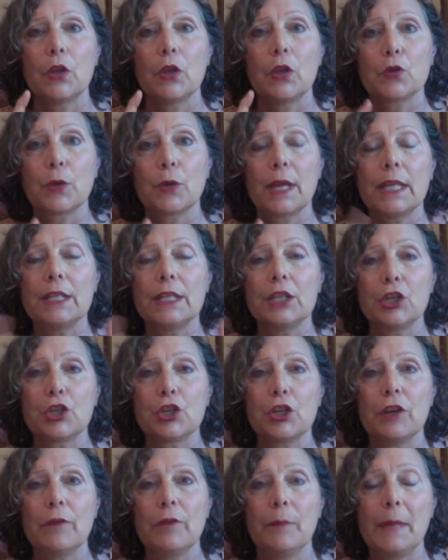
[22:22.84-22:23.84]

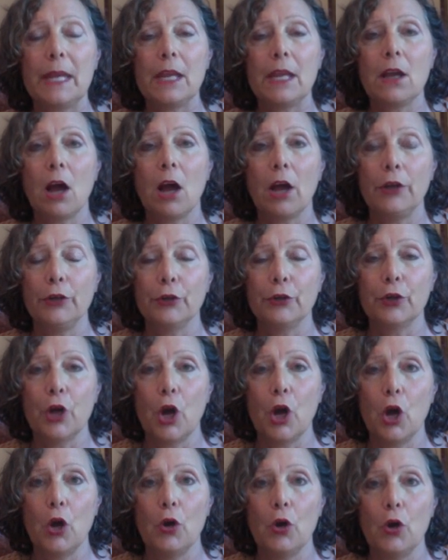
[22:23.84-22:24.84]
transition of being on your
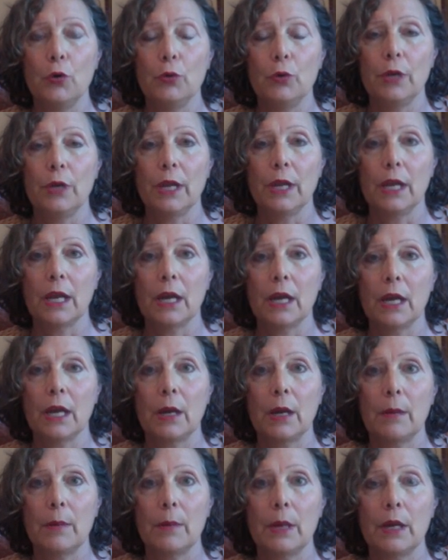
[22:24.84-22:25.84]
own,
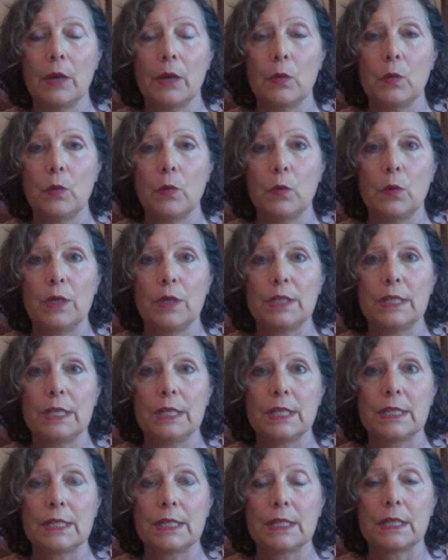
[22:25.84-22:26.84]
was
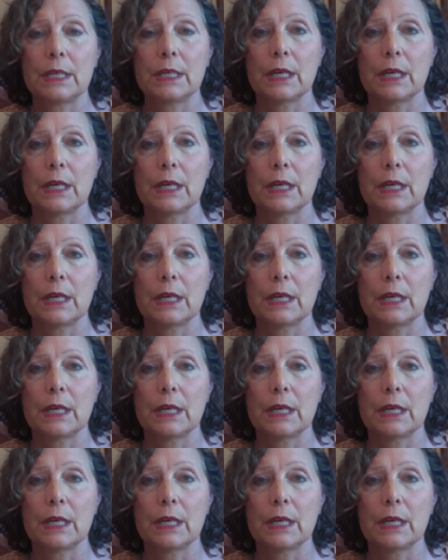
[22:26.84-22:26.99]
this